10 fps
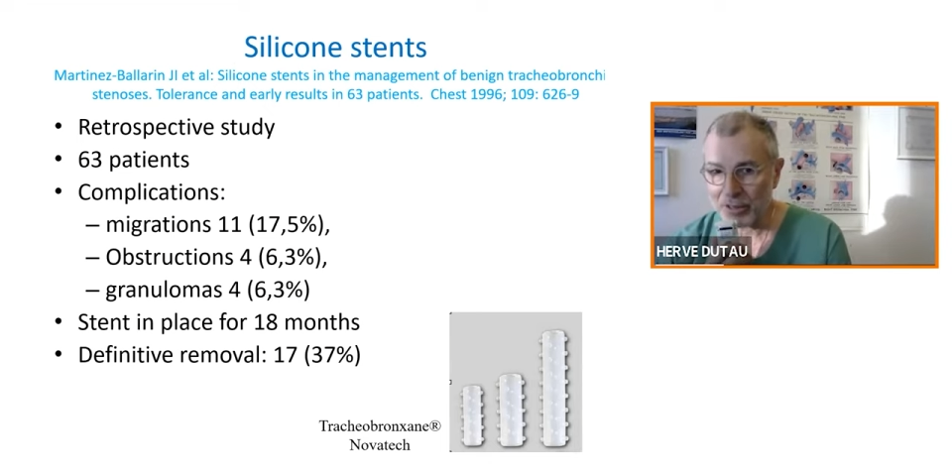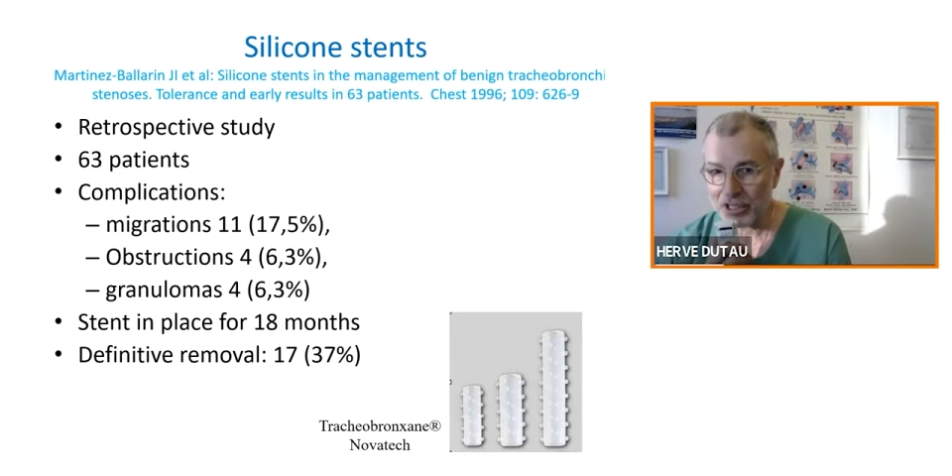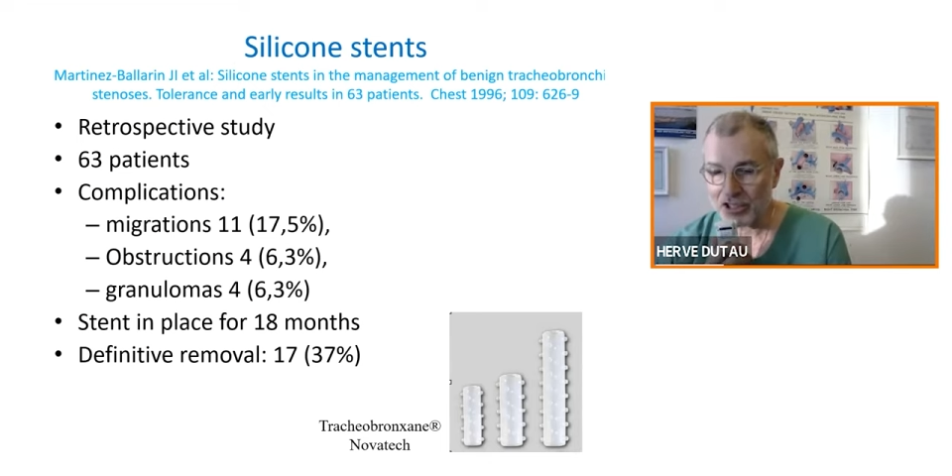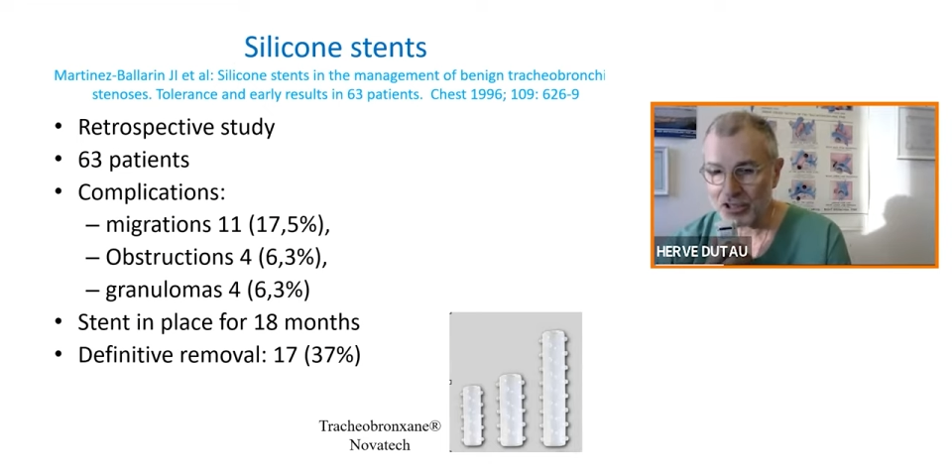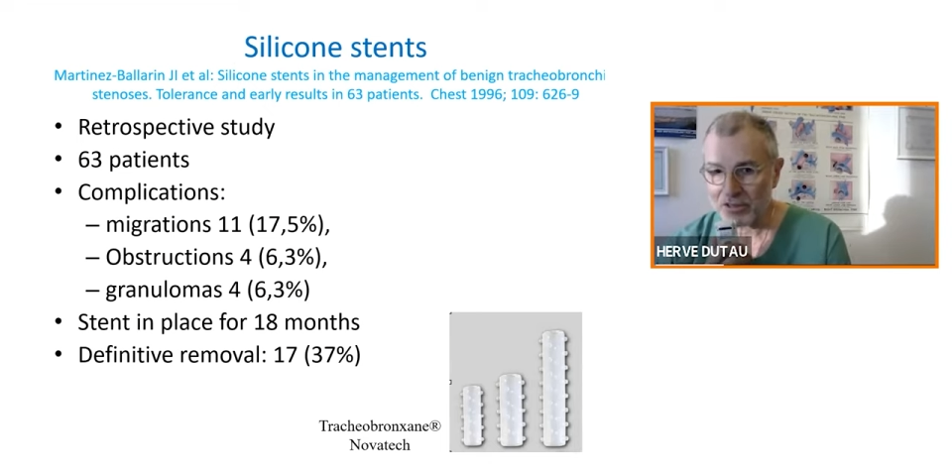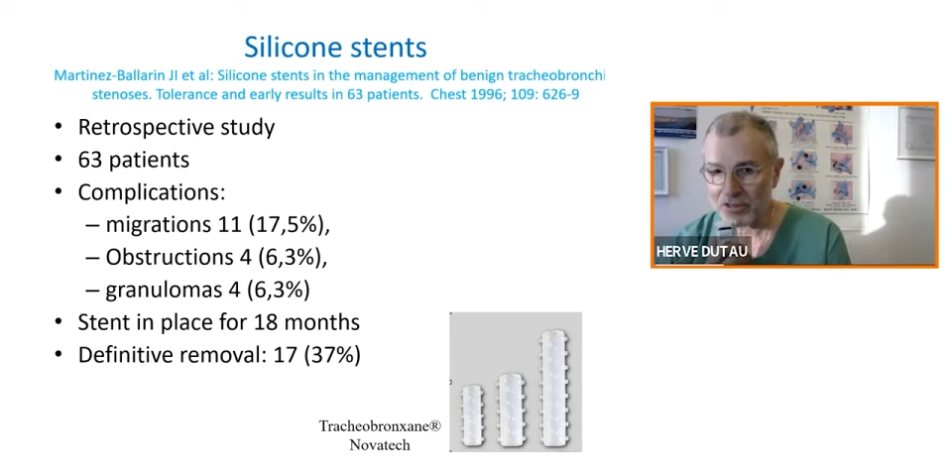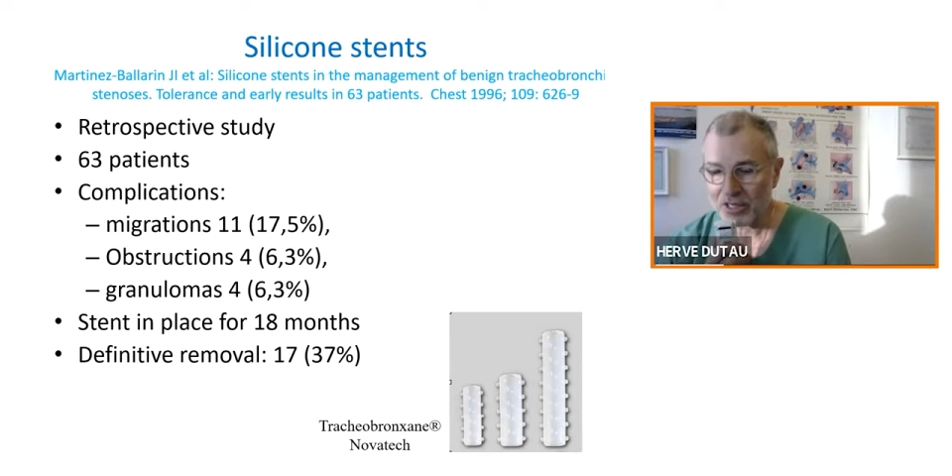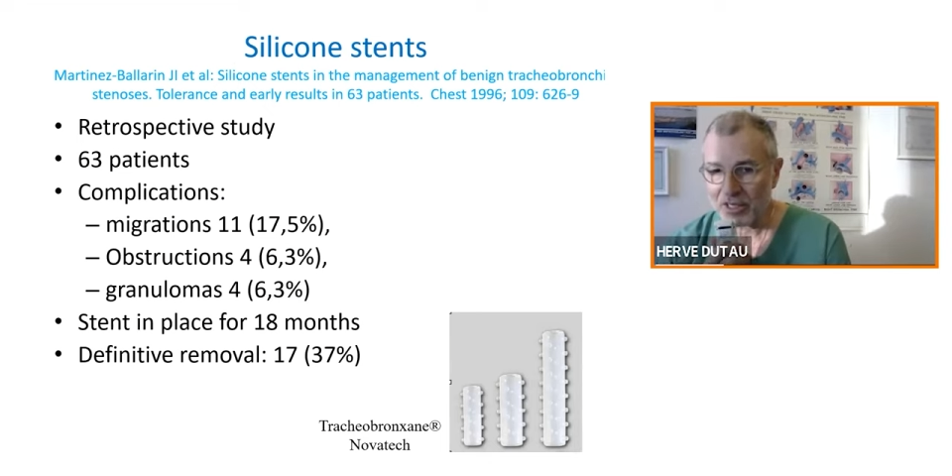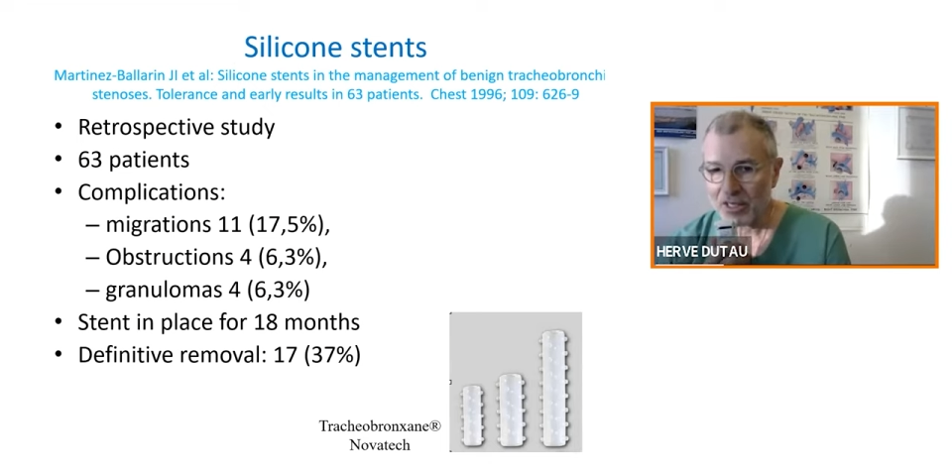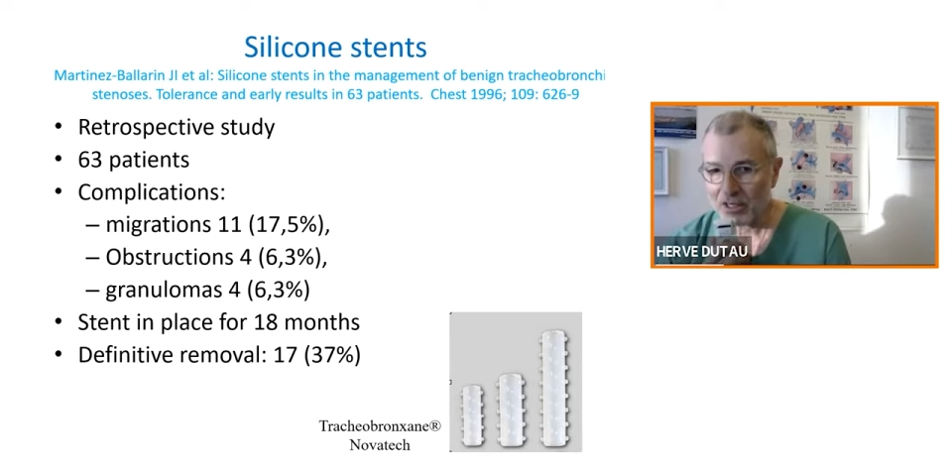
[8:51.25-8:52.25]
patients.
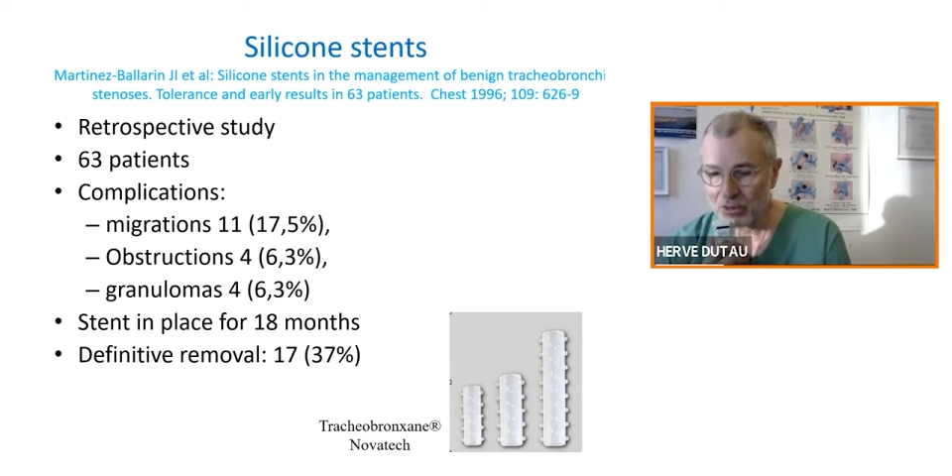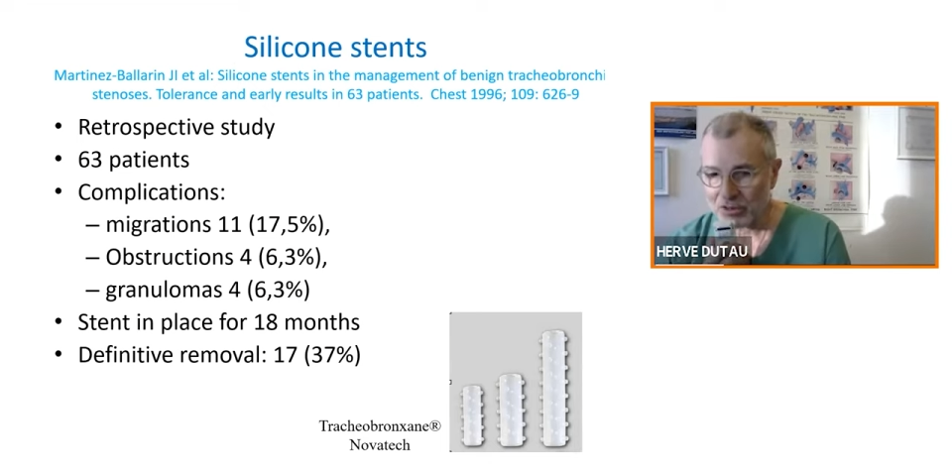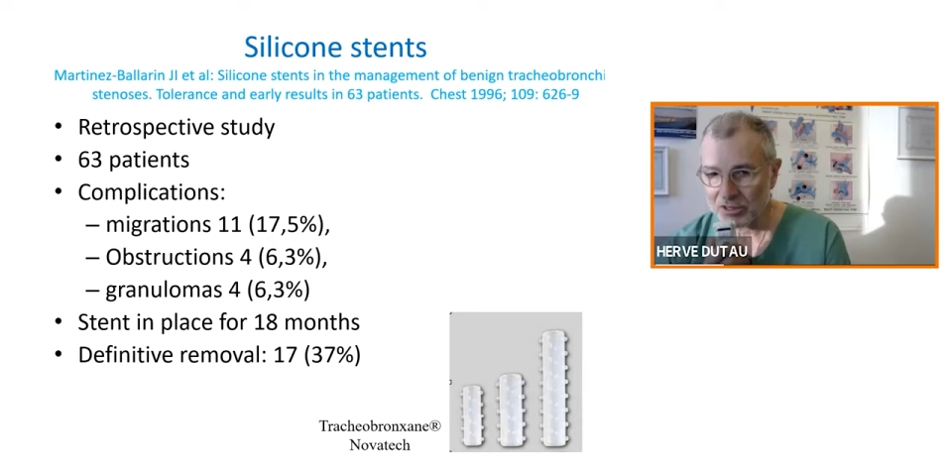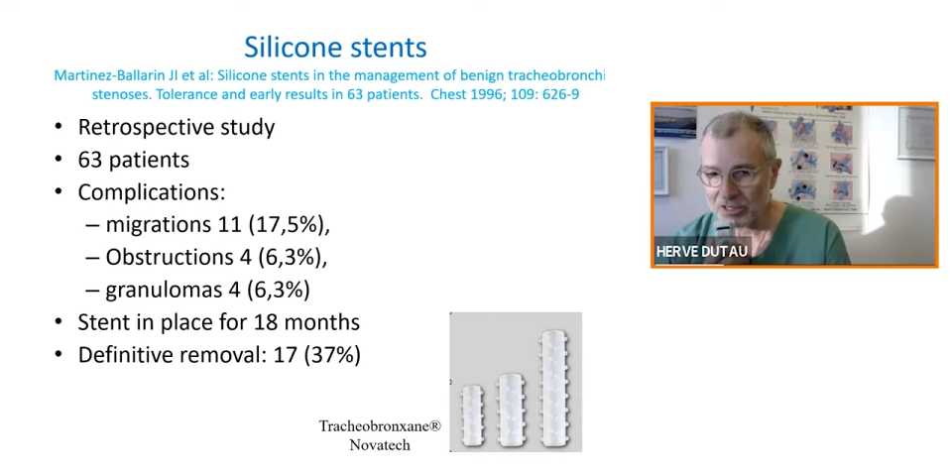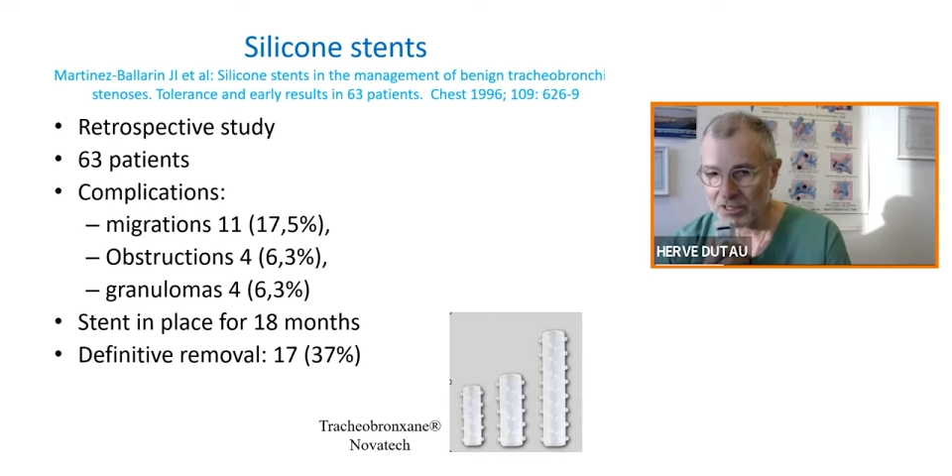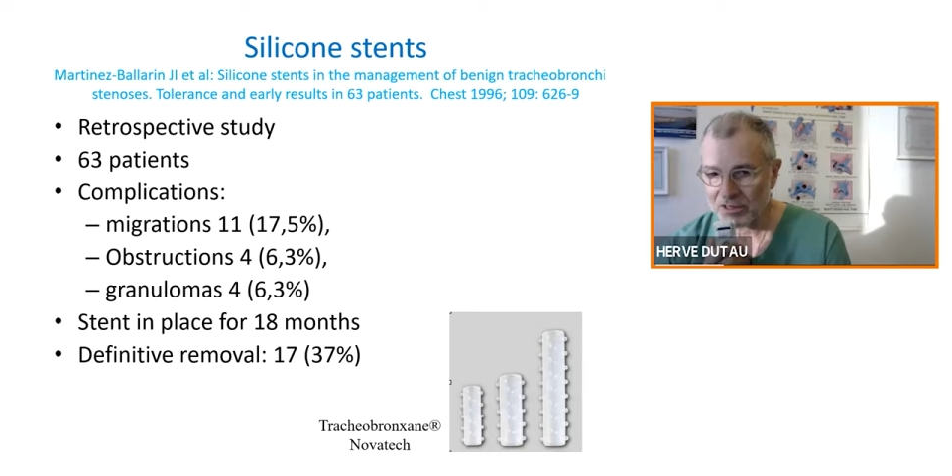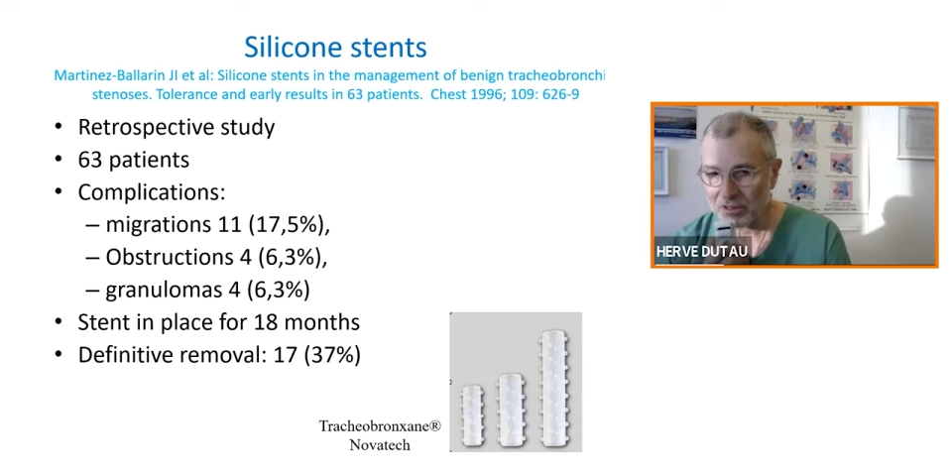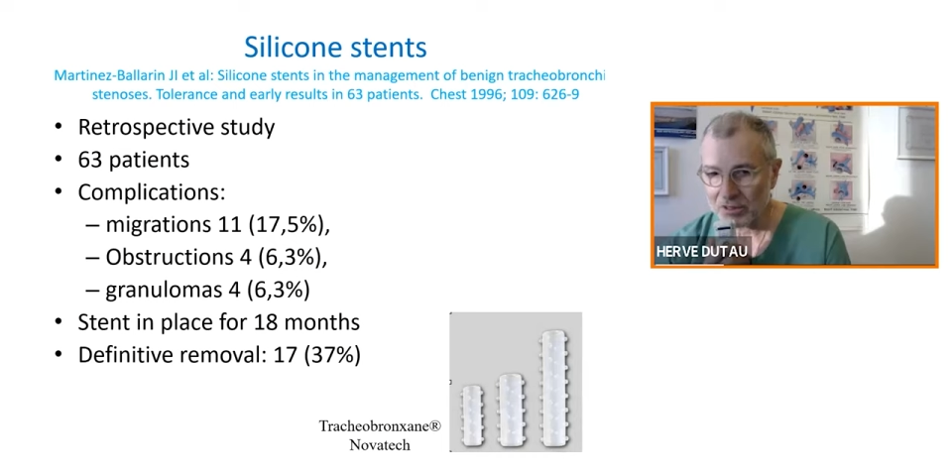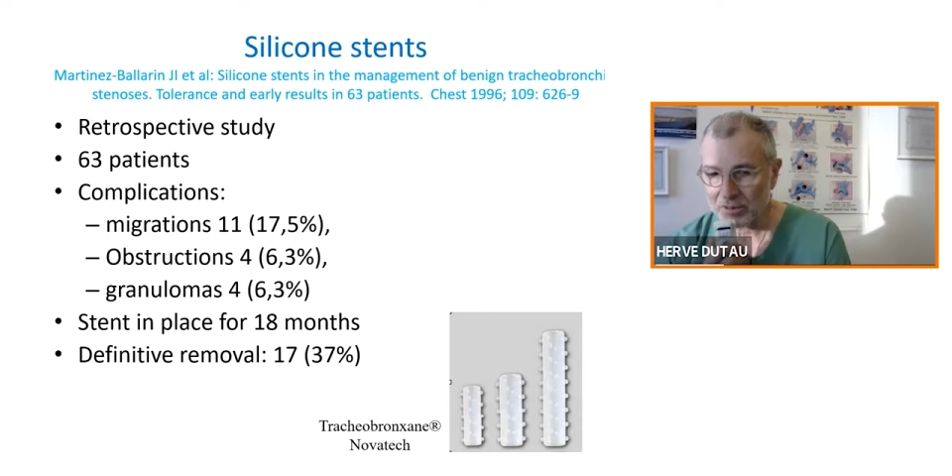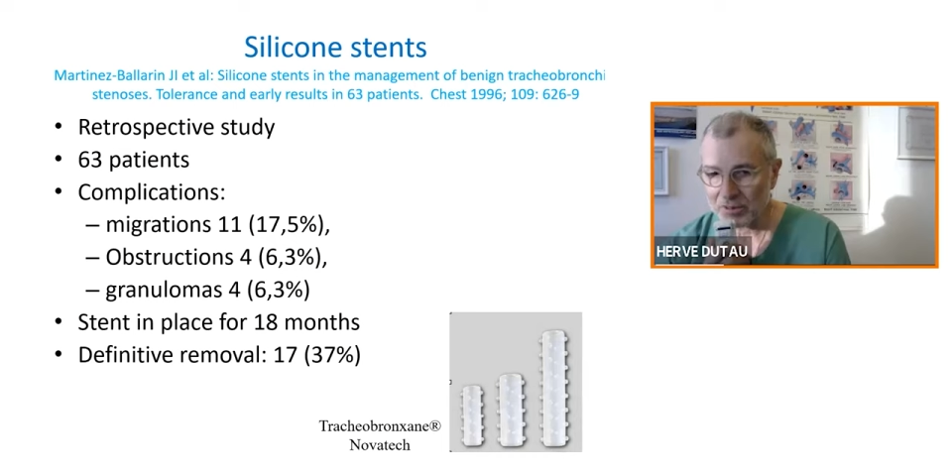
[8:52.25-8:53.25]
You see
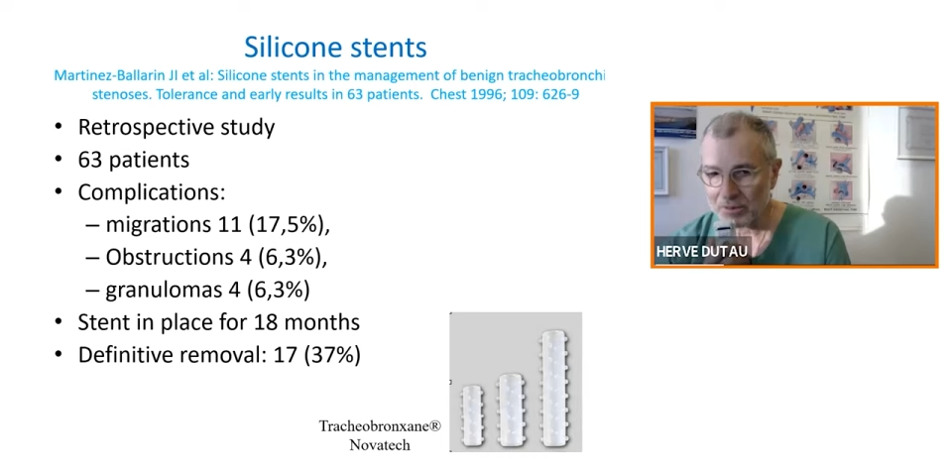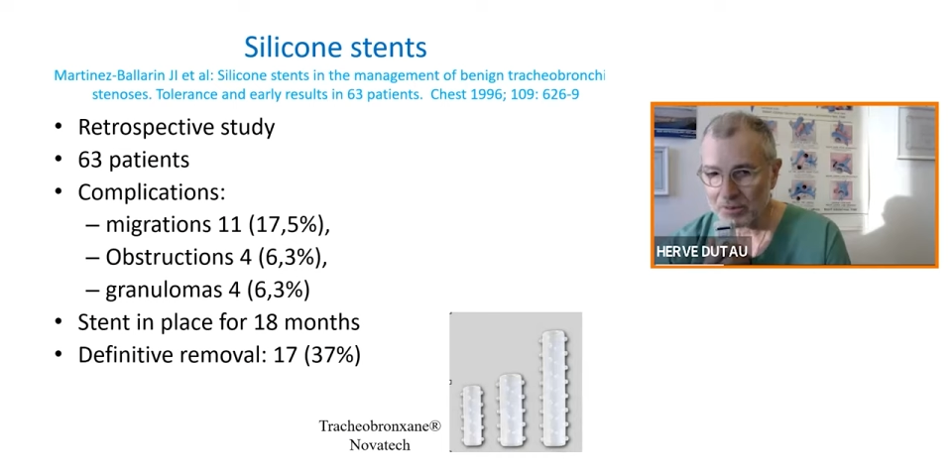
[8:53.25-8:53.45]
the